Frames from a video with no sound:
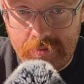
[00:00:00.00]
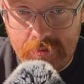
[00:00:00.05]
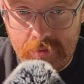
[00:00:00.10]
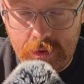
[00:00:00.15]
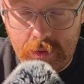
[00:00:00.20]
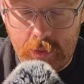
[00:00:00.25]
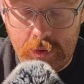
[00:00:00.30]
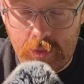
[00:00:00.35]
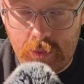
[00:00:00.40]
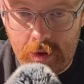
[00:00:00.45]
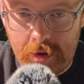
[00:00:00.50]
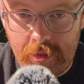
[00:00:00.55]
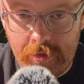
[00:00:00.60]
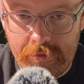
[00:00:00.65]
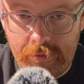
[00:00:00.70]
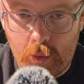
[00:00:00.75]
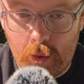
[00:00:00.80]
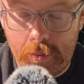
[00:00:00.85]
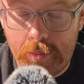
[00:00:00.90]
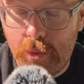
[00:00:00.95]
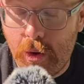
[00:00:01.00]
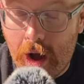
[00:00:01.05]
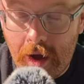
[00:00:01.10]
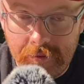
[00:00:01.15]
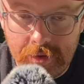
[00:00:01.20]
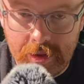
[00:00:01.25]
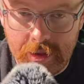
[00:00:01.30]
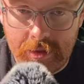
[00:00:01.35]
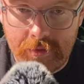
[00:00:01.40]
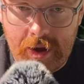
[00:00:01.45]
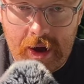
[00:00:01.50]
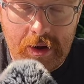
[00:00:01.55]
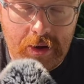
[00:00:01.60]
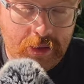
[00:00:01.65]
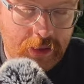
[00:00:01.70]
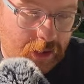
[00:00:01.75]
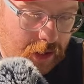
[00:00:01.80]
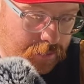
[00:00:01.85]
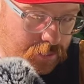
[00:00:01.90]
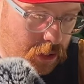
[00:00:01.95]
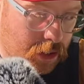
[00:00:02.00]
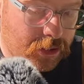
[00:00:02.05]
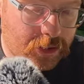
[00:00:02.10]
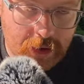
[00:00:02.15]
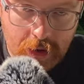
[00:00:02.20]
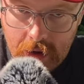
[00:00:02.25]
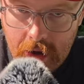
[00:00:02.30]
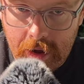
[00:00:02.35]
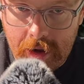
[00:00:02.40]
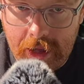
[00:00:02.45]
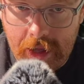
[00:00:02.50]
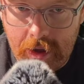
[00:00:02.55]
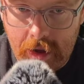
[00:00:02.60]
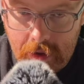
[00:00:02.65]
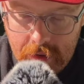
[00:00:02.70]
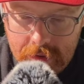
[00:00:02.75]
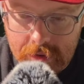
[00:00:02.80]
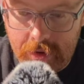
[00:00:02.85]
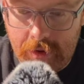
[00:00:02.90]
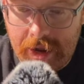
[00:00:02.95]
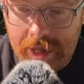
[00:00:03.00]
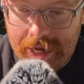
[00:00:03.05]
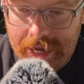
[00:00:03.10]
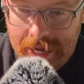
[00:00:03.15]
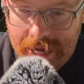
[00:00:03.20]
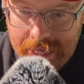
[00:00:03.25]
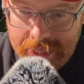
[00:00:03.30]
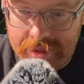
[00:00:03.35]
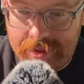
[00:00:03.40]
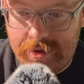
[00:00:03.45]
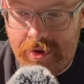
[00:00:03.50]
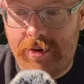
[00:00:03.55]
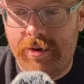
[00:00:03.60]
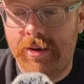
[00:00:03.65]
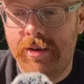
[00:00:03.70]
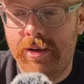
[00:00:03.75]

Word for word: So it's one of the four provinces of Ireland. You have Munster, Connaught, Ulster, and Leinster.